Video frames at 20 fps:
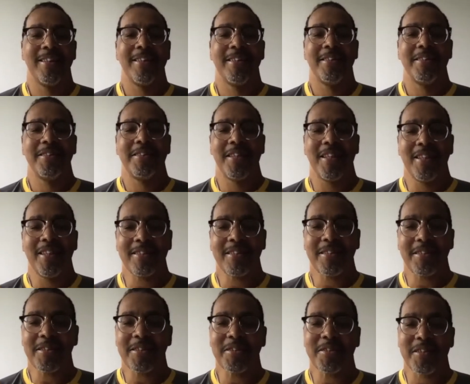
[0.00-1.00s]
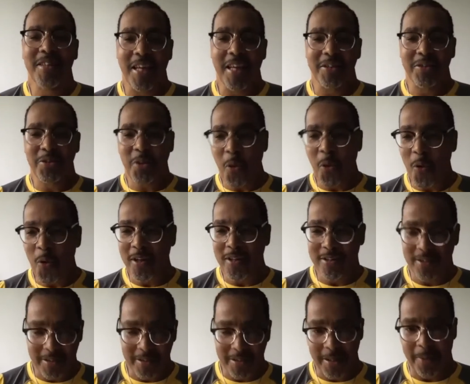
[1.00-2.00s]
Jesus is there talking
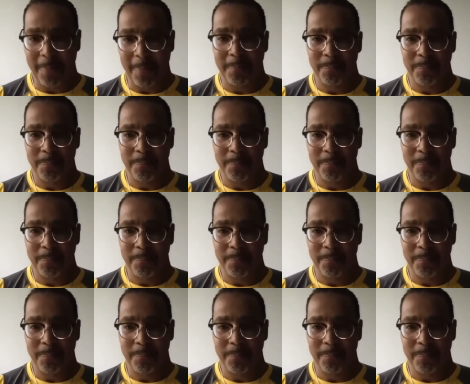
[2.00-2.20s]
to them.